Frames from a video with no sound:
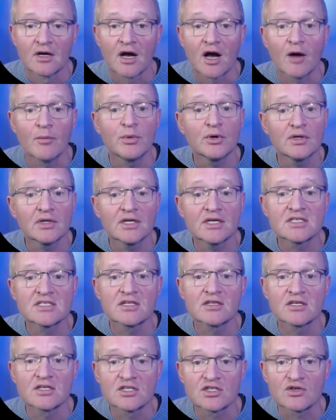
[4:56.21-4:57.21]
I'll put links
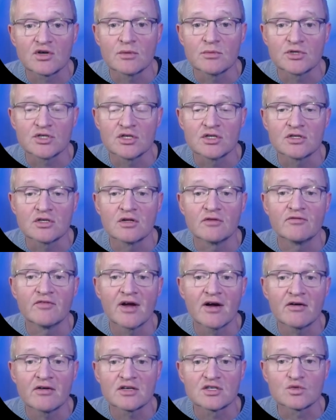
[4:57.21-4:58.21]
in the description to the
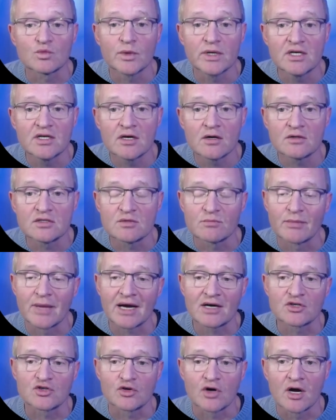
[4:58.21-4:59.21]
various Windows and
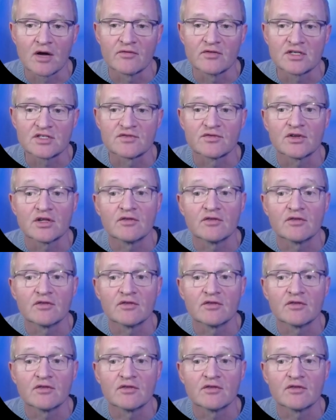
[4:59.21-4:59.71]
Mac drivers for the